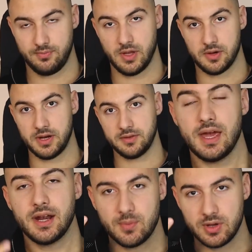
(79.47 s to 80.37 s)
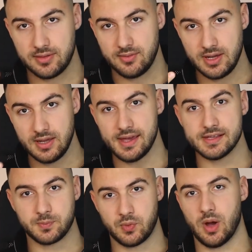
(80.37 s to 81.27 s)
All right. And number three
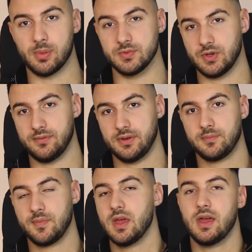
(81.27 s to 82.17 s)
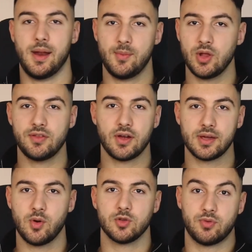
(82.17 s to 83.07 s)
is problem solving. And I'm not talking
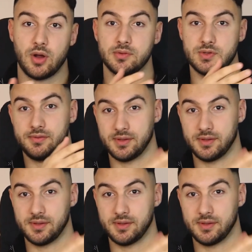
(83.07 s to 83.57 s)
about problem solving